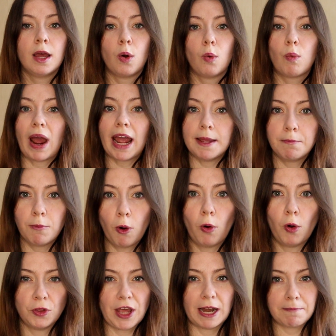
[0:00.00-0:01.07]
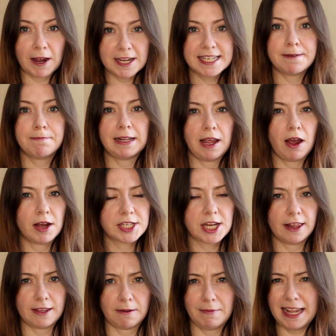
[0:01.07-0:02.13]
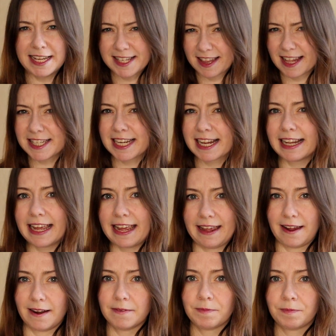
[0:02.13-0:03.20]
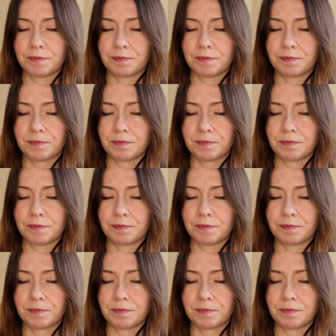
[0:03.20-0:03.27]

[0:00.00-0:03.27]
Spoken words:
way more than by simply asking them, is this clear?